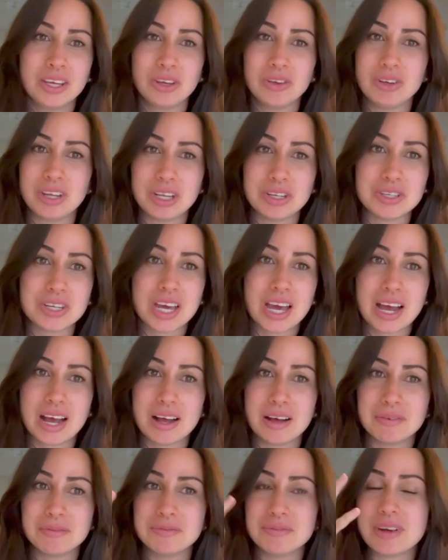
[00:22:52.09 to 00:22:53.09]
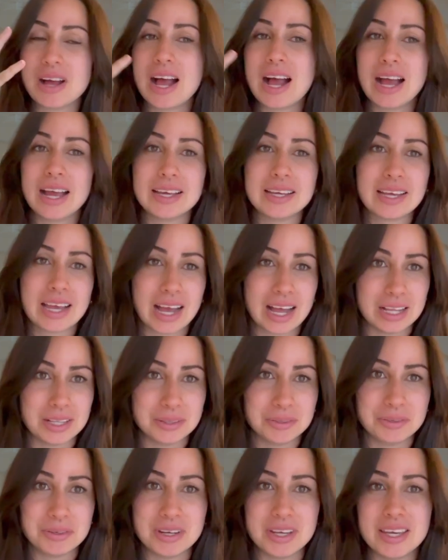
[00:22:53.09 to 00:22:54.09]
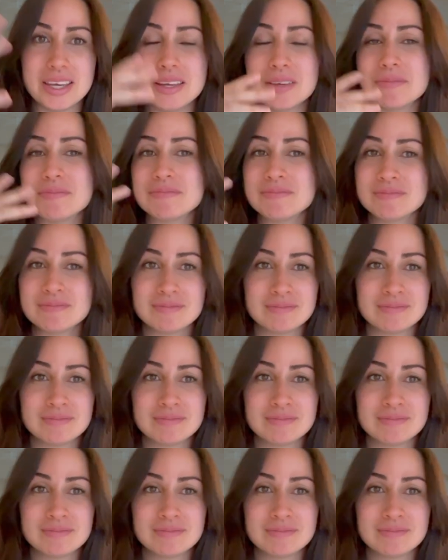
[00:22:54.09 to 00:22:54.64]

You need to have high calorie